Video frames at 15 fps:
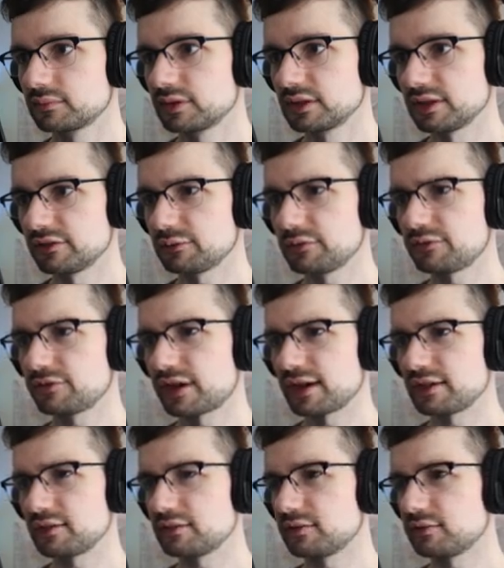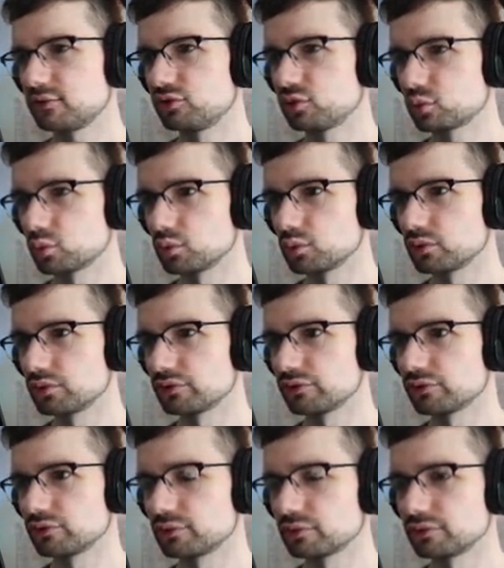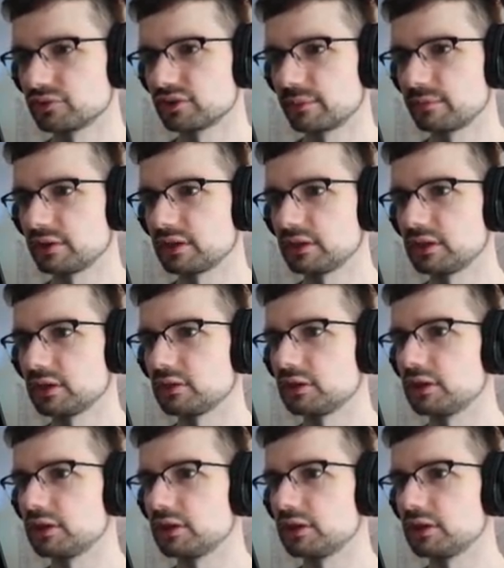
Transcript: Unless we find tools or something near